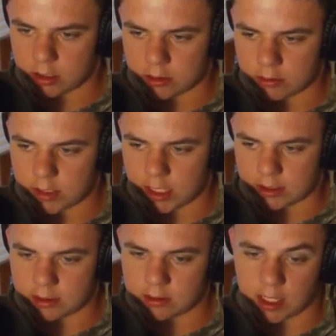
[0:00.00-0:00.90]
just
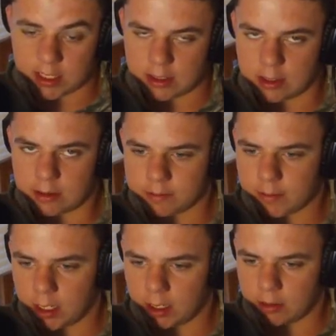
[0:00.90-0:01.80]
says Tesla
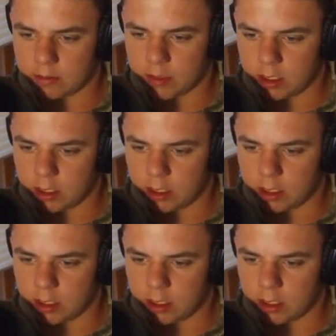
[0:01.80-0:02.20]
on it.